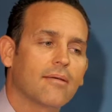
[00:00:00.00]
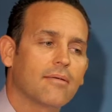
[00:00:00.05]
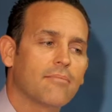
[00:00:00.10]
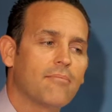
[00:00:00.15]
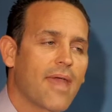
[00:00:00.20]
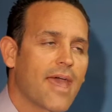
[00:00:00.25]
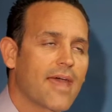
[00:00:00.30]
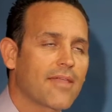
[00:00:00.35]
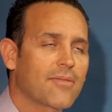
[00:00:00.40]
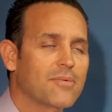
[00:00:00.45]
uh,
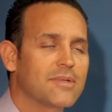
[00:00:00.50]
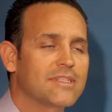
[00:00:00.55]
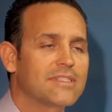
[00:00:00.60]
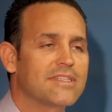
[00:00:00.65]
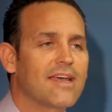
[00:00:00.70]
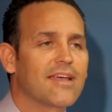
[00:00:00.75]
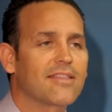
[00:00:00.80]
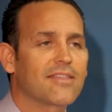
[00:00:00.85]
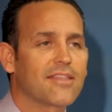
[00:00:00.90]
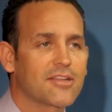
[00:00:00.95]
math
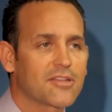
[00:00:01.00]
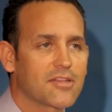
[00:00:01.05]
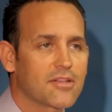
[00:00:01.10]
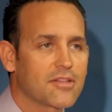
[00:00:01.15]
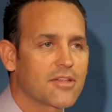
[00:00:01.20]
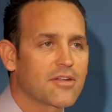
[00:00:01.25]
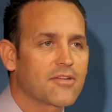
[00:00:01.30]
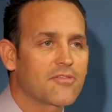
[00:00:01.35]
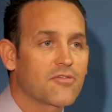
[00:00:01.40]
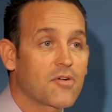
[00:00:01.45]
was not their,
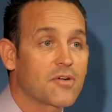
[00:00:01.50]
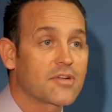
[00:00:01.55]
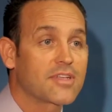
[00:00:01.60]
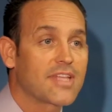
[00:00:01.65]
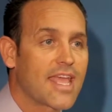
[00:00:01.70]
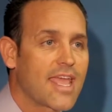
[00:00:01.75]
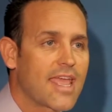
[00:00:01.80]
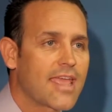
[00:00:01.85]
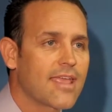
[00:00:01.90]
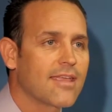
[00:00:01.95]
their
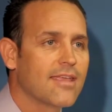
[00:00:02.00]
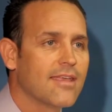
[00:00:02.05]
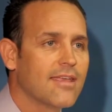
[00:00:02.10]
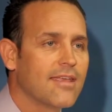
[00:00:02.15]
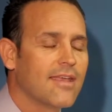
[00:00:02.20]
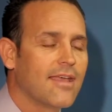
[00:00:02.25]
forte.